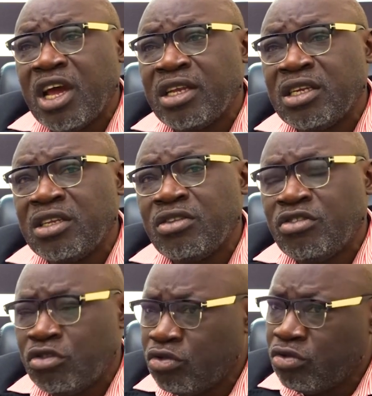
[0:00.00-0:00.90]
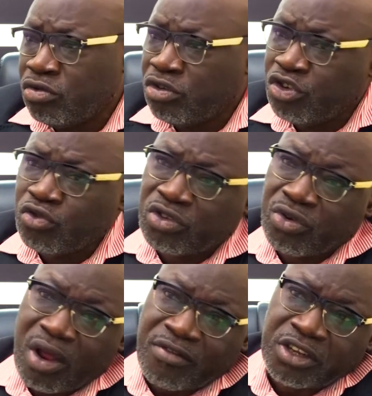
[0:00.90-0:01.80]
We designed it
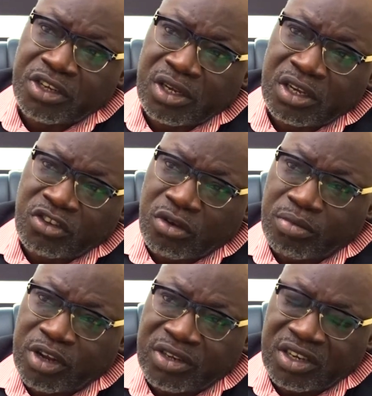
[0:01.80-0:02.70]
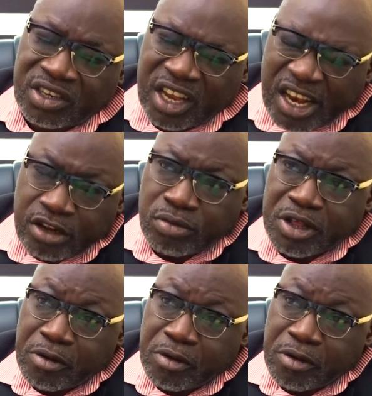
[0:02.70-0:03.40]
to use gravity in some places,